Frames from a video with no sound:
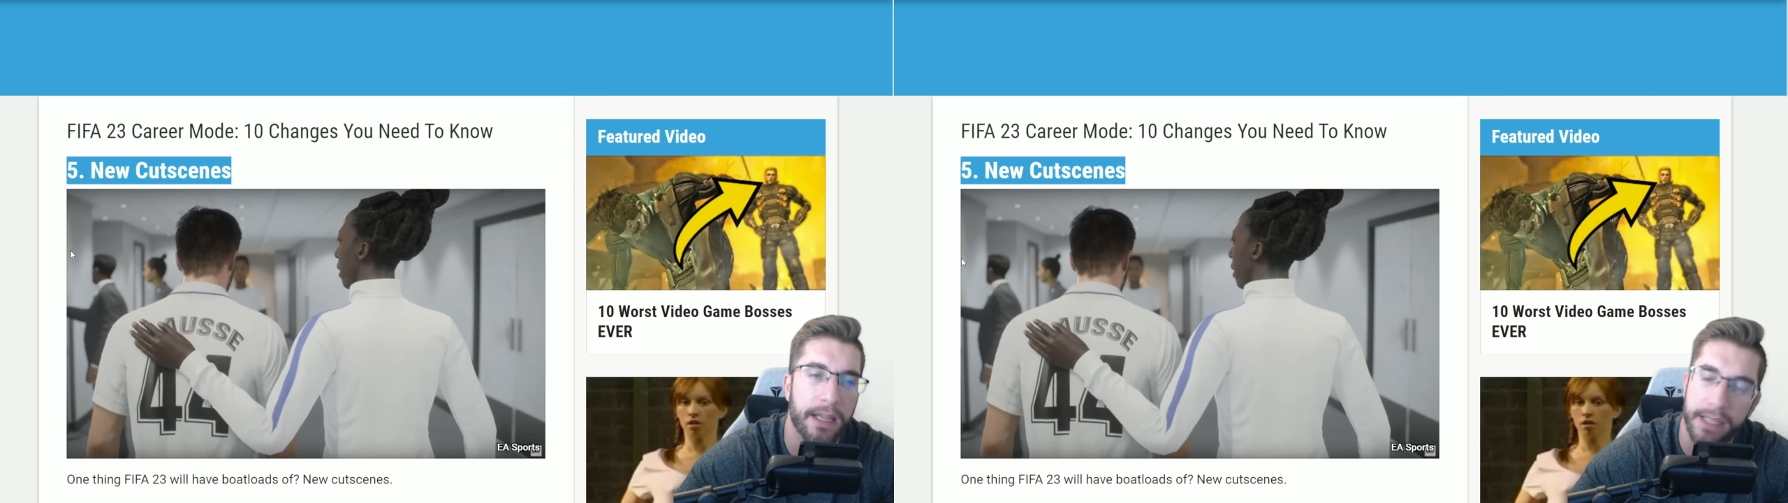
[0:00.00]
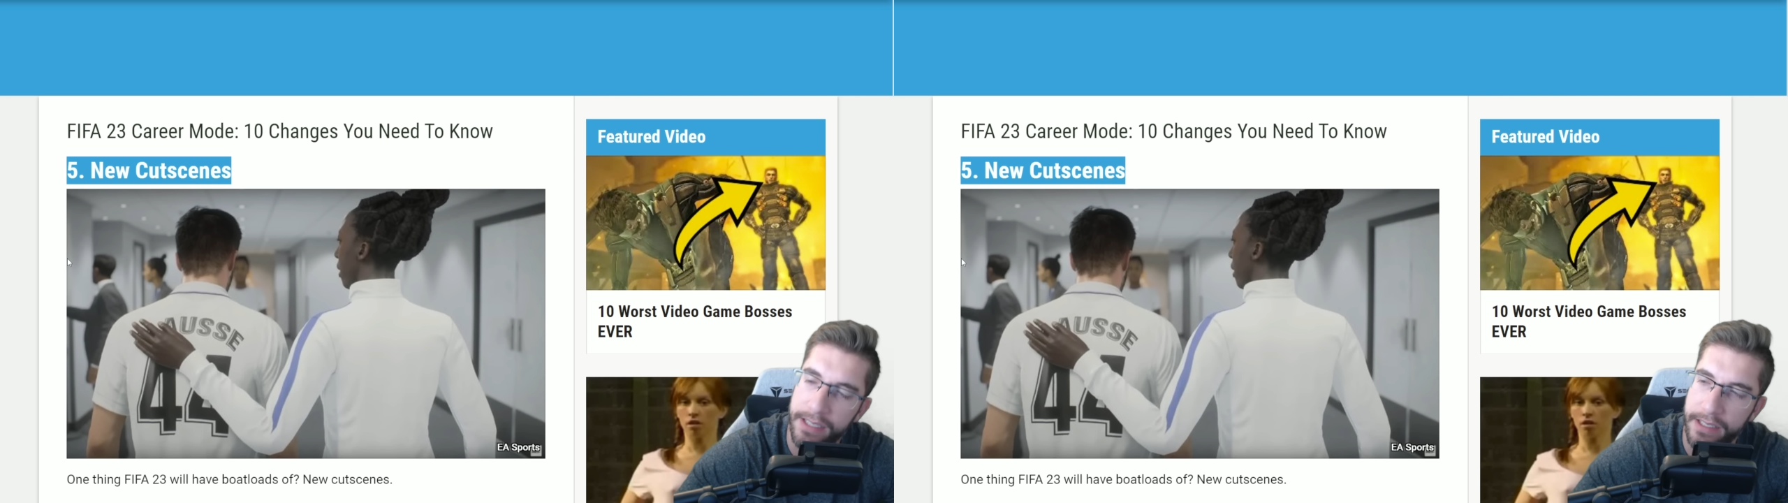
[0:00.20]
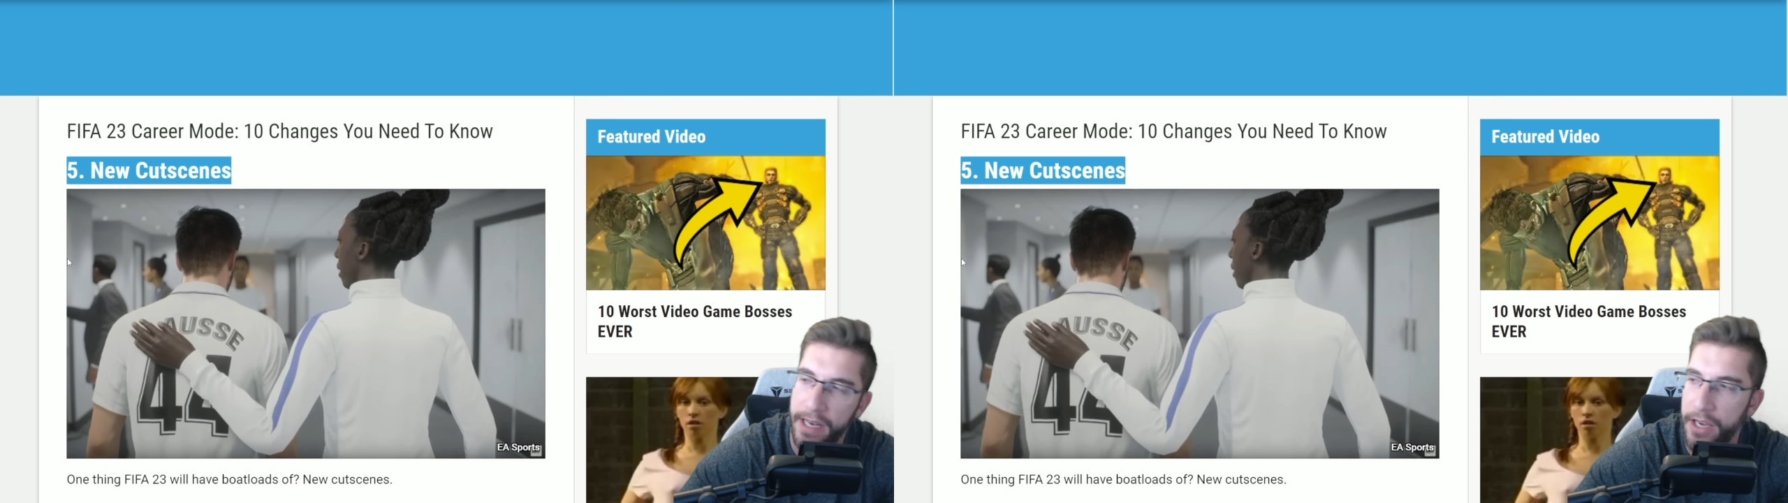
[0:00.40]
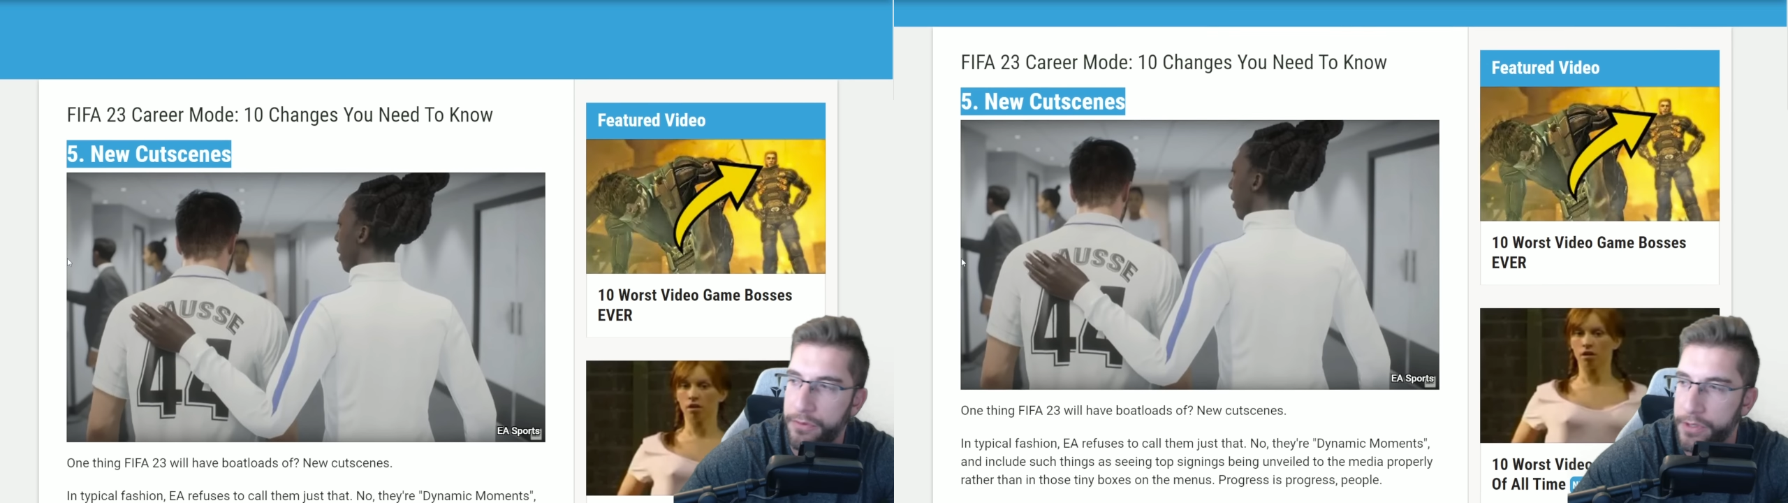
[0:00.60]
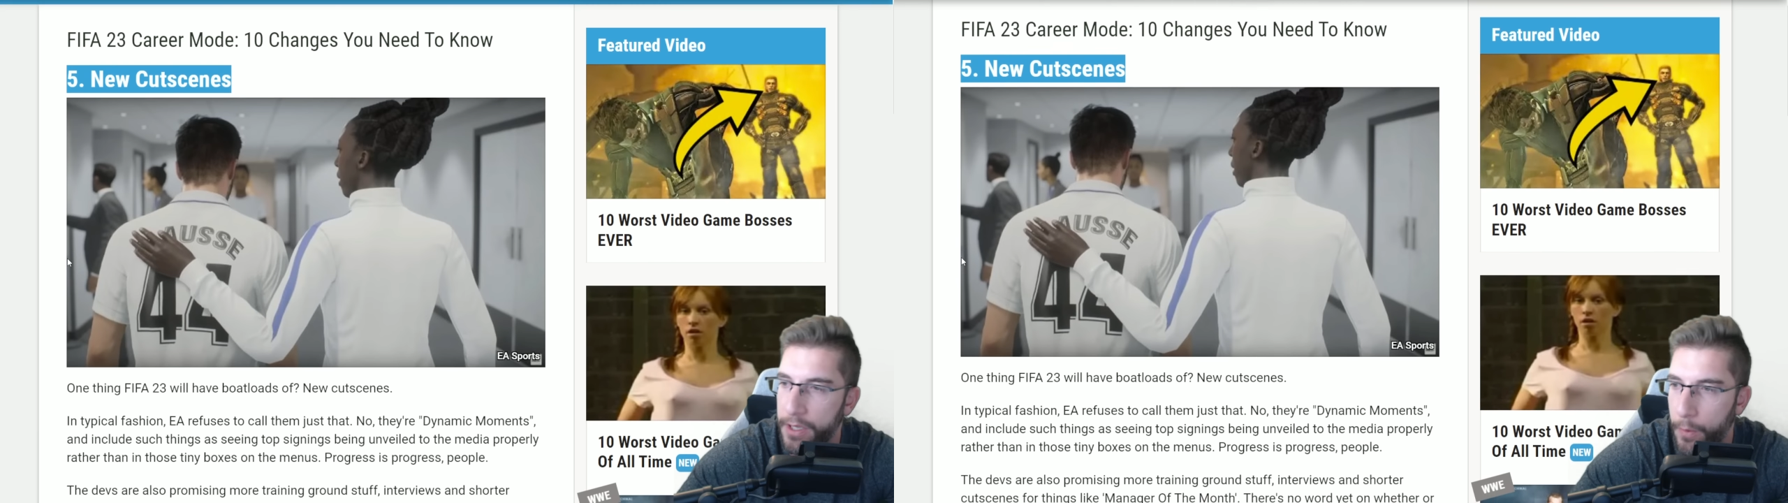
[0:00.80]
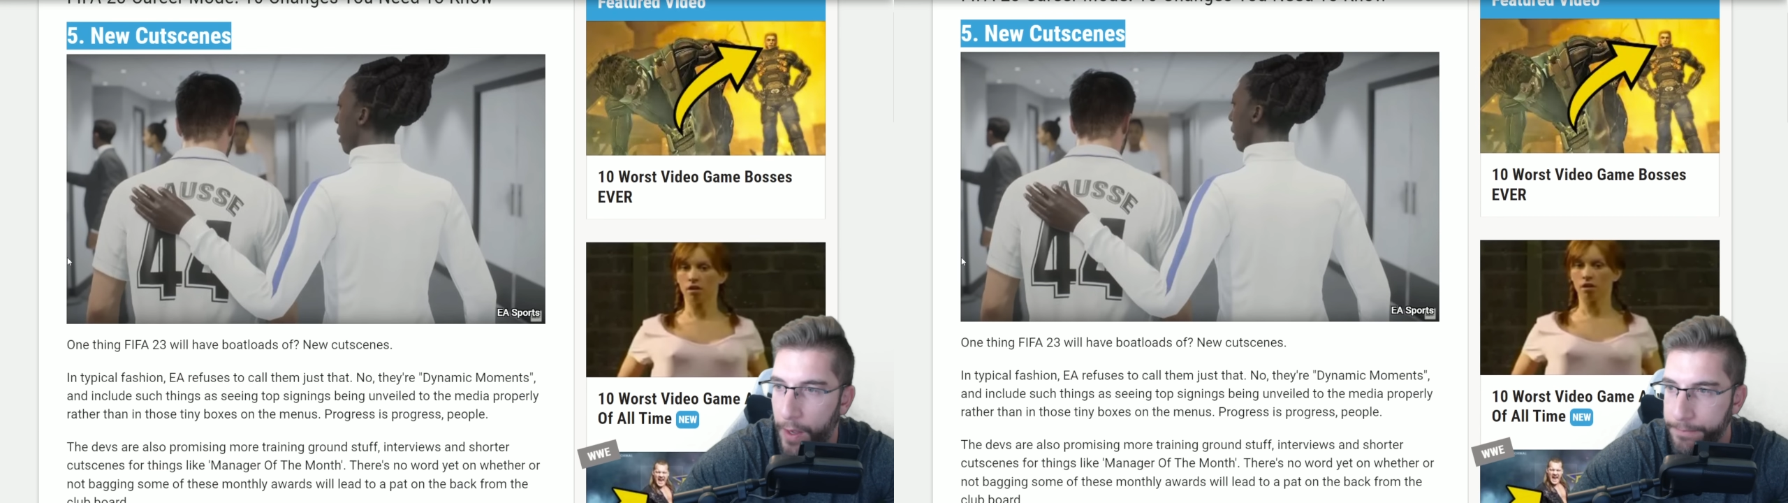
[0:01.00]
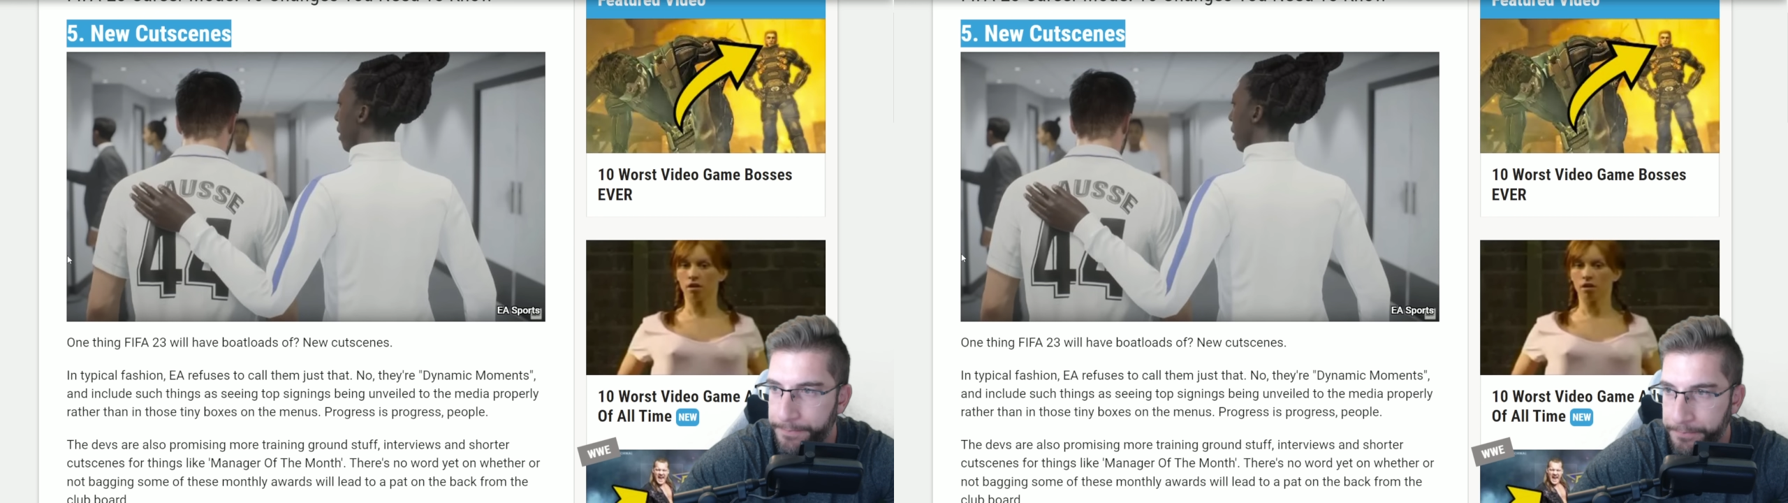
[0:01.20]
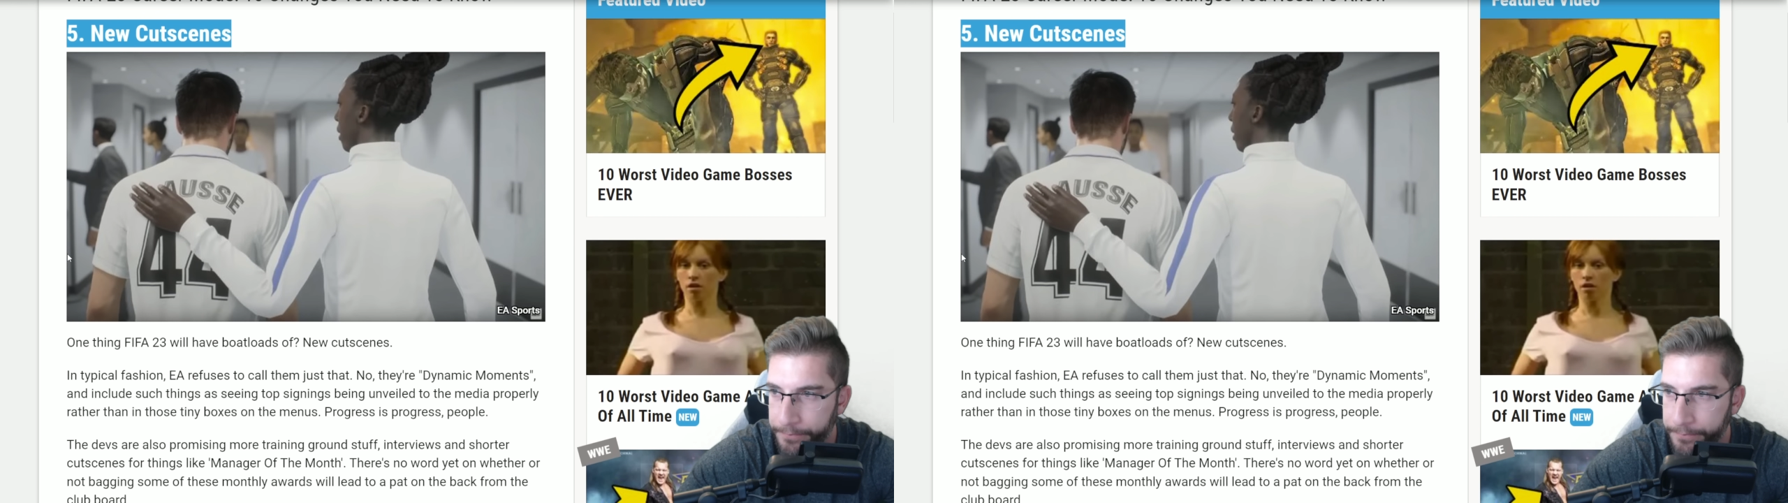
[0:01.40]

Now, this is an interesting one,